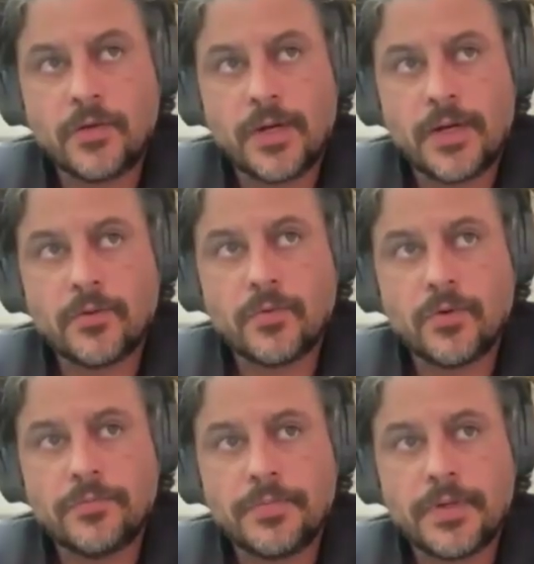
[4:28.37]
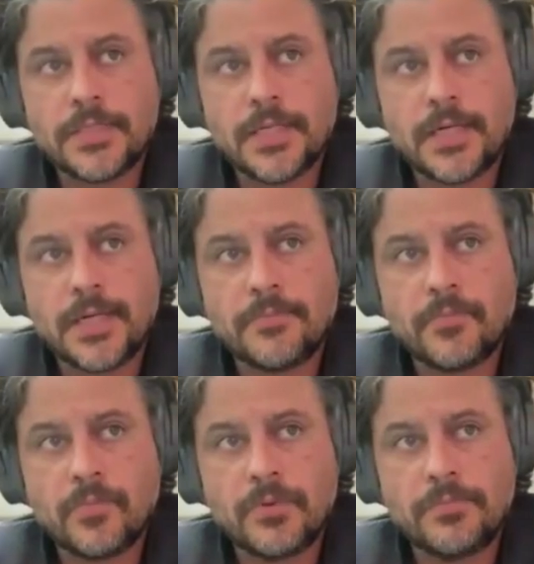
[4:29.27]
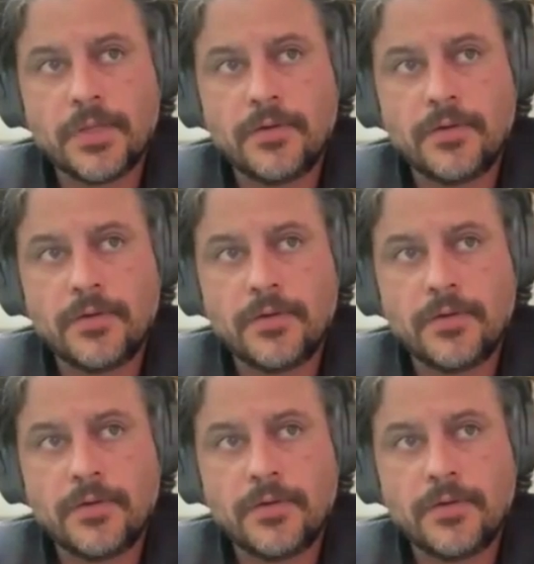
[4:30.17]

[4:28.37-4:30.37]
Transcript: it depends on where you are in the world, but